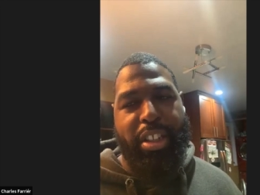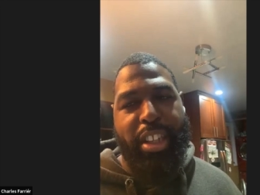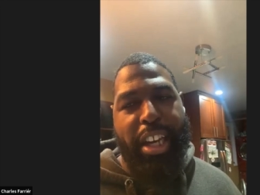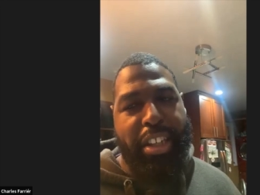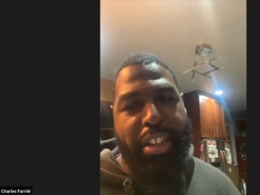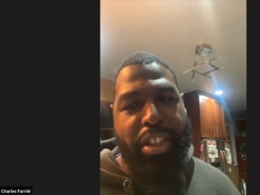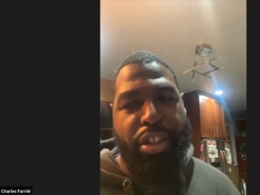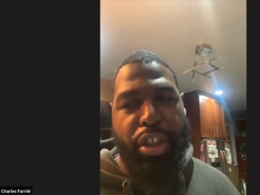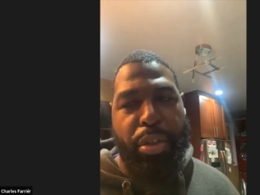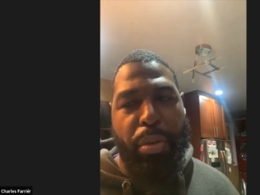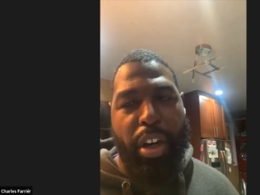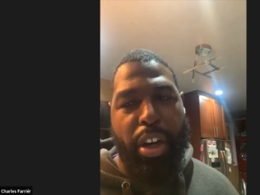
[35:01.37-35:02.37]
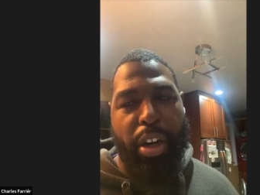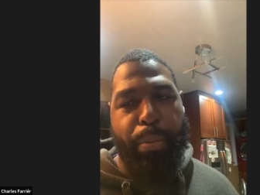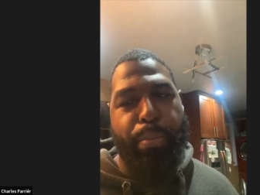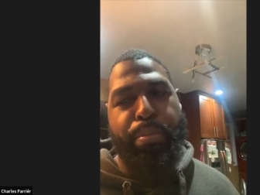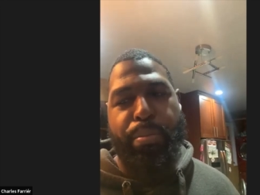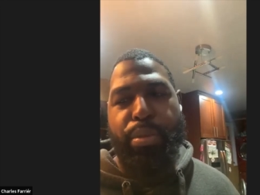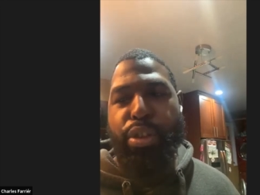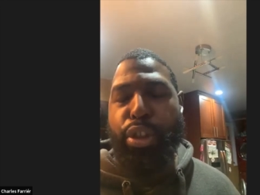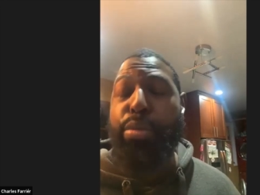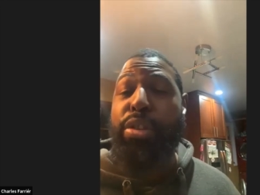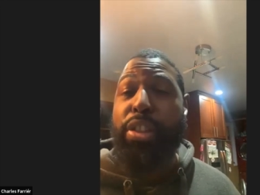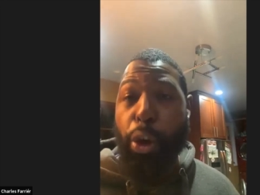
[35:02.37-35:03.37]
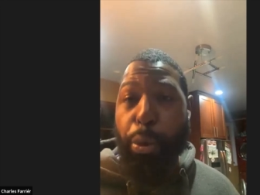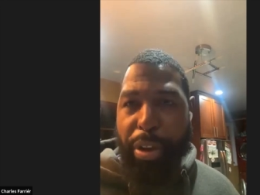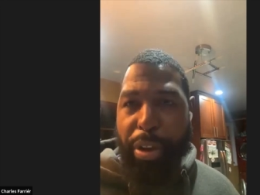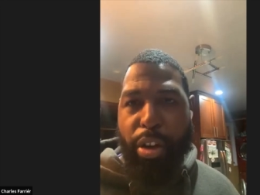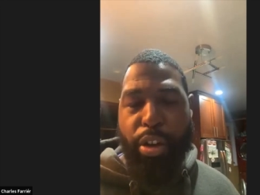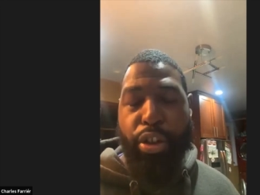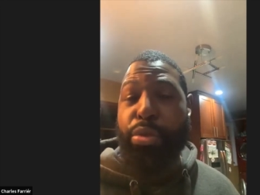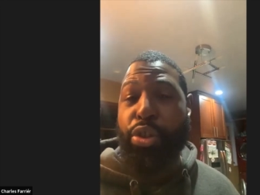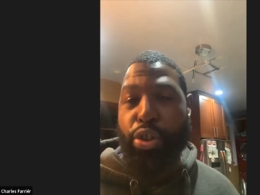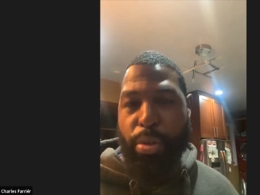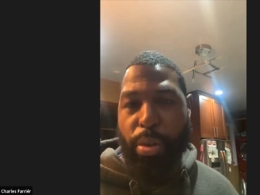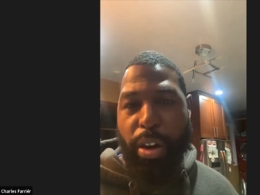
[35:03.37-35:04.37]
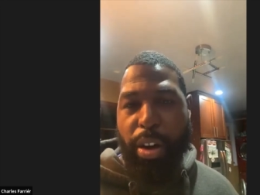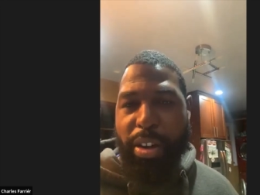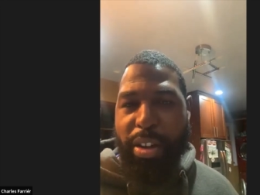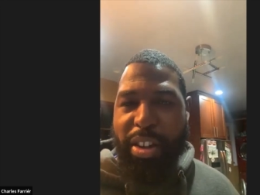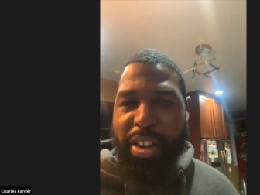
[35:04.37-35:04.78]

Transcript: it to taste too um too soapy or too strong.